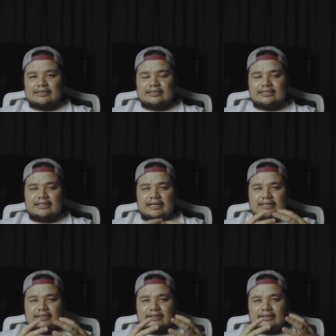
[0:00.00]
it's
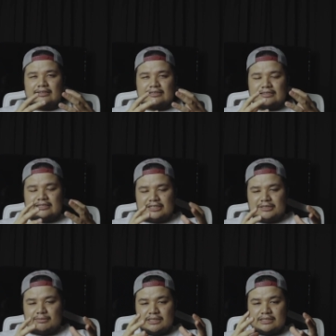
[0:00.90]
like
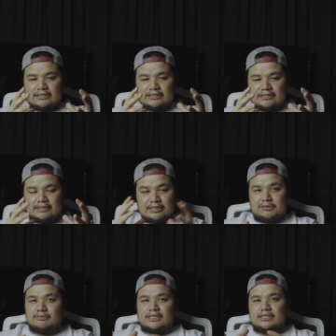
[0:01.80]
six months,
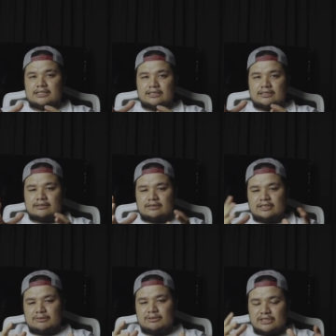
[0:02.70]
six months,
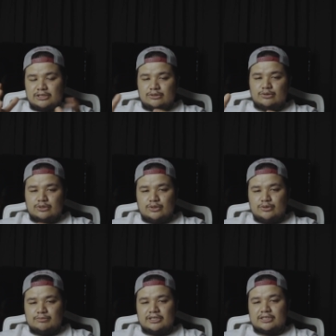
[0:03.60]
six months she goes
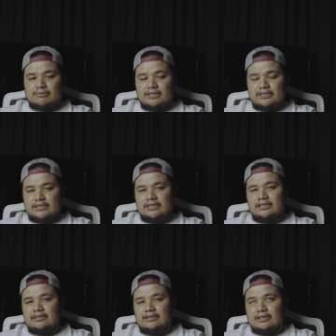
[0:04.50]
home, six months she
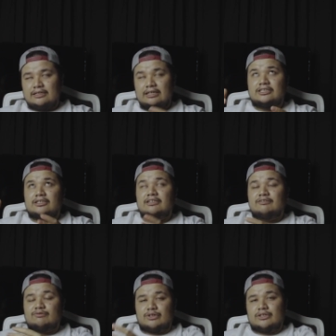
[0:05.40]
then she
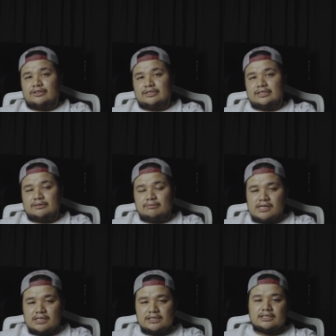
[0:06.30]
leaves for another six
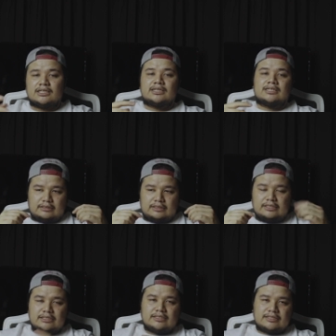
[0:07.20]
months.
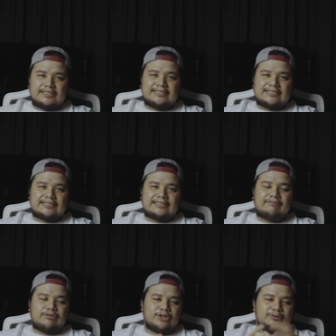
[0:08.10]
It's it's
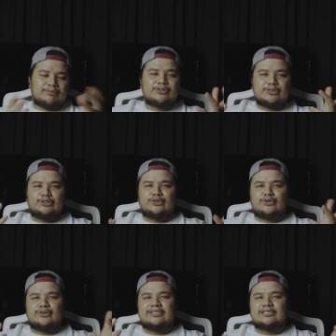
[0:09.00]
difficult because you
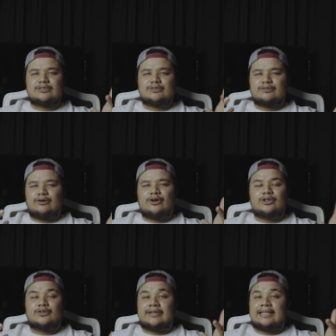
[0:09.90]
know it's
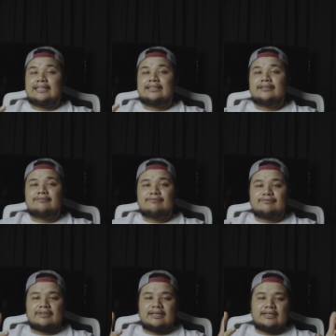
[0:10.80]
all
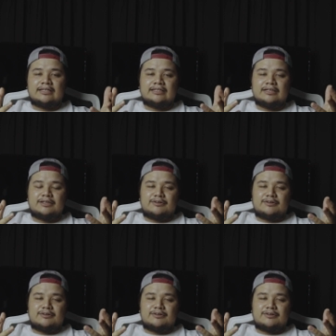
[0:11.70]
relative and